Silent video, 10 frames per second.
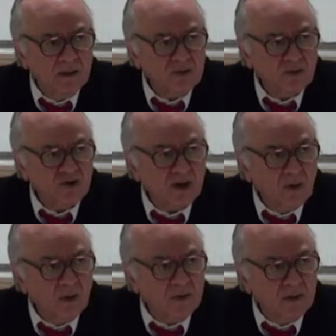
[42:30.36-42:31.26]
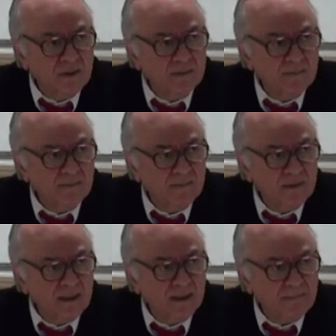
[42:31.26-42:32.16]
Social order,
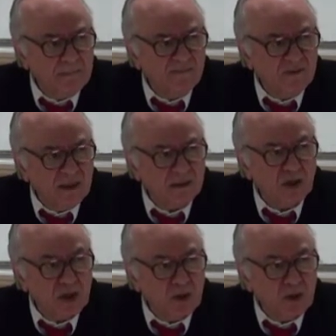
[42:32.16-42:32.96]
and above that,